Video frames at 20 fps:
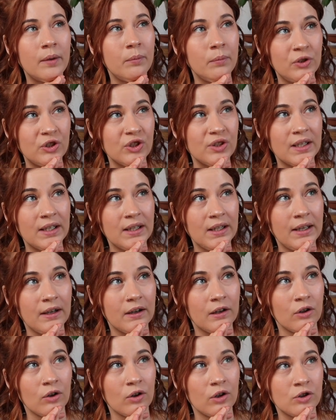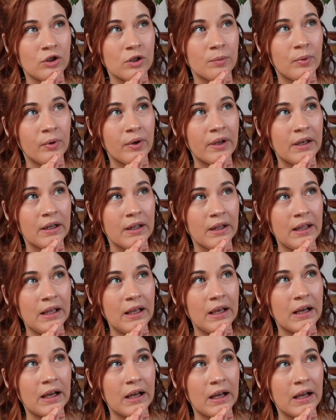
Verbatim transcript: and we just had like a lot of trouble kind of like